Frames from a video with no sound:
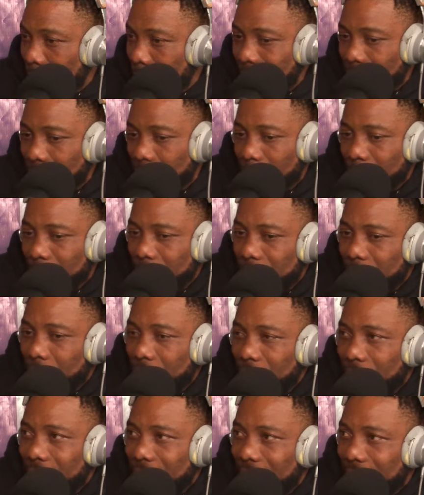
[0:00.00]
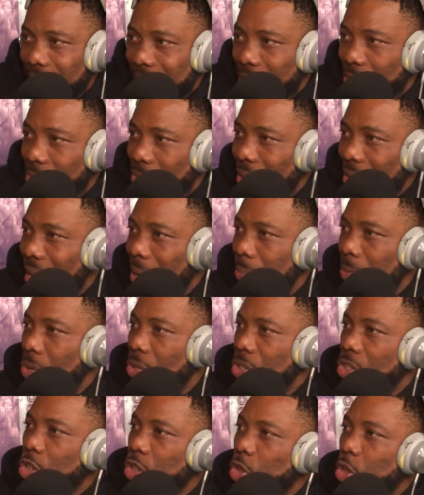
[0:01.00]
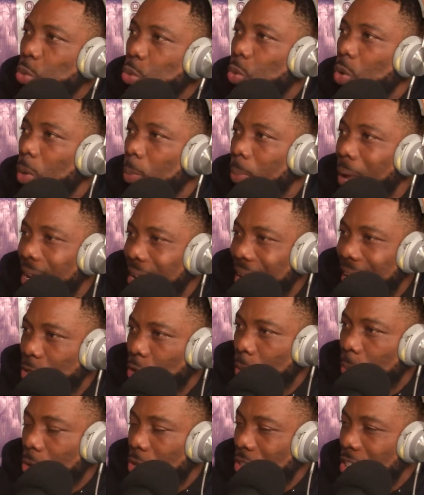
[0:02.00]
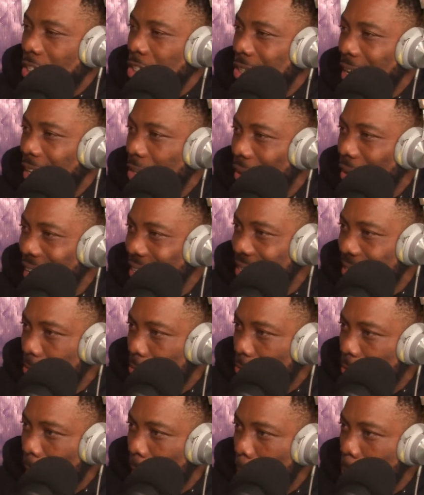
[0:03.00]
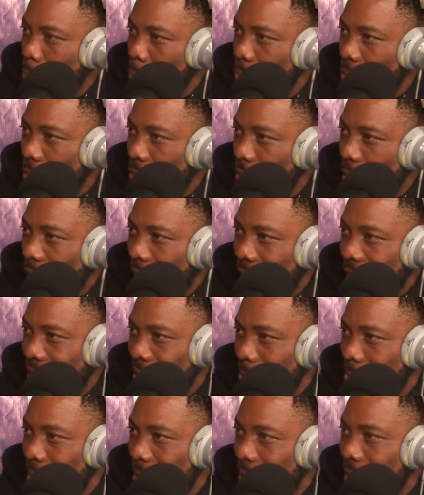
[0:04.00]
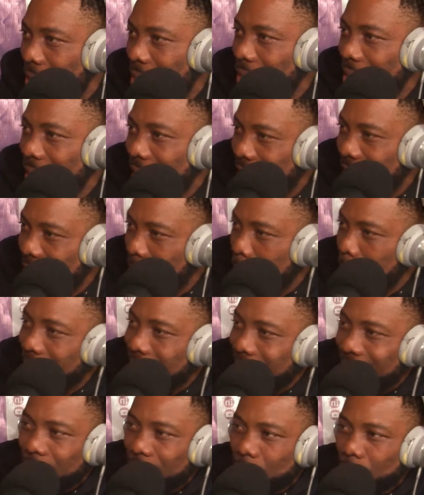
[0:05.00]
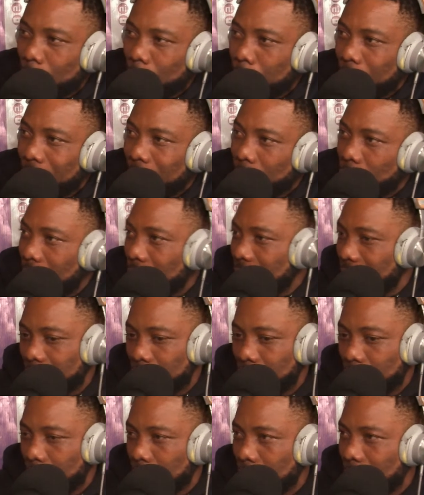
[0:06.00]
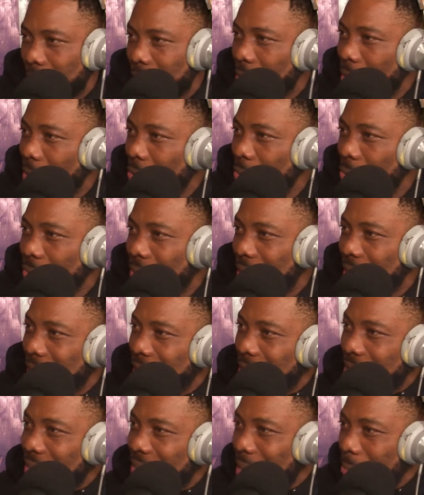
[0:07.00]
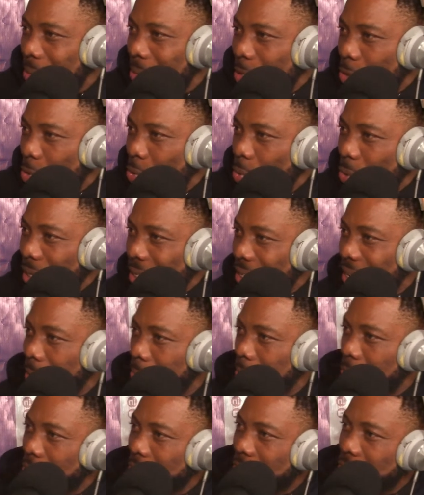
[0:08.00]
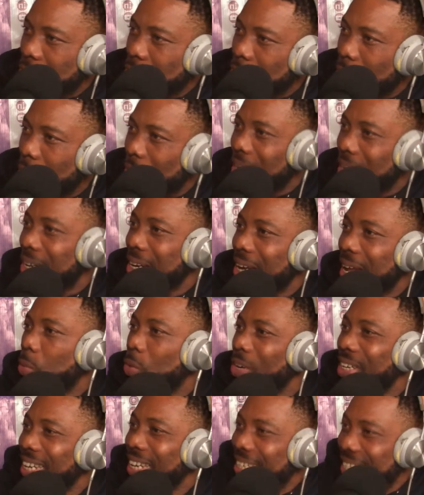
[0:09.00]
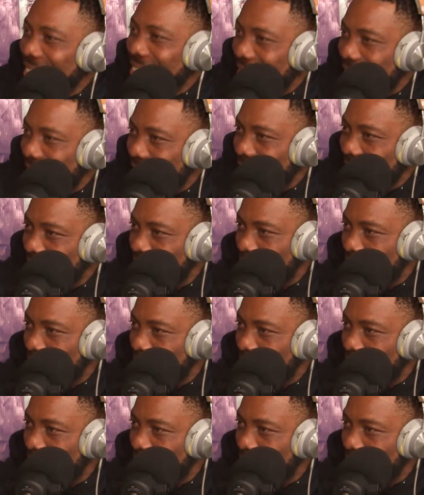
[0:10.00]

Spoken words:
They buy something they don't need. It's not that because they just want to buy that stuff because it's attractive. I get it. They get buy that stuff, and what do? They don't use it. They see them, they throw it there because it's not really like what they need.